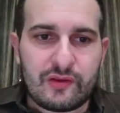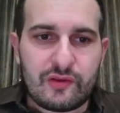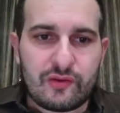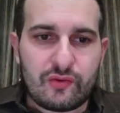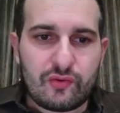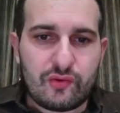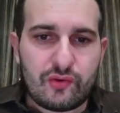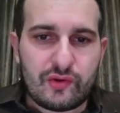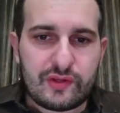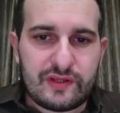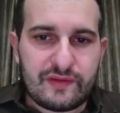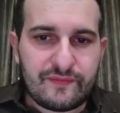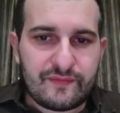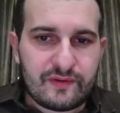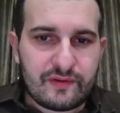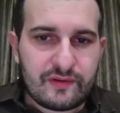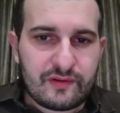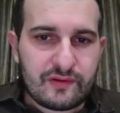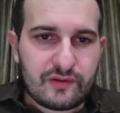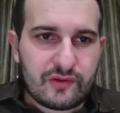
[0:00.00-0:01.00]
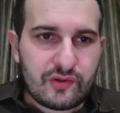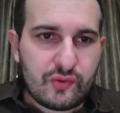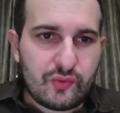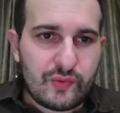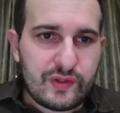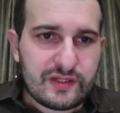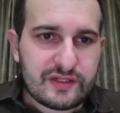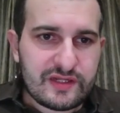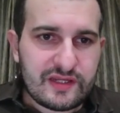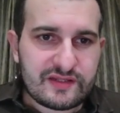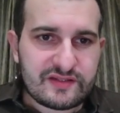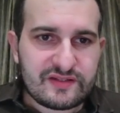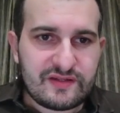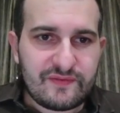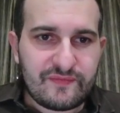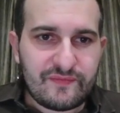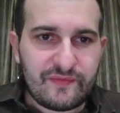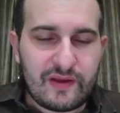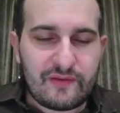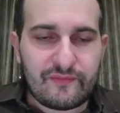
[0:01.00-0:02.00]
or even queen takes
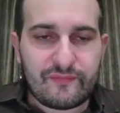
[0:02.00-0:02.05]
d5,